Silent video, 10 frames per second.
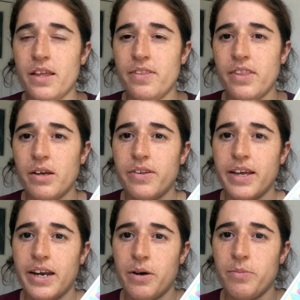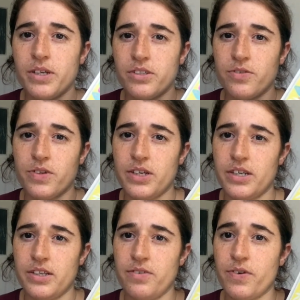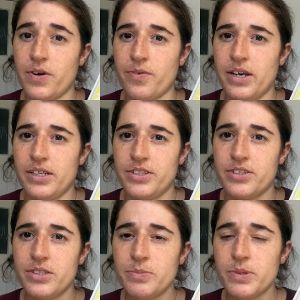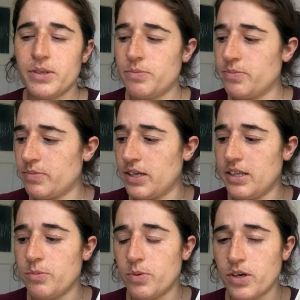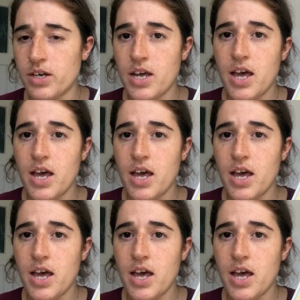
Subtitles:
the dynamics of the different relationships in the book.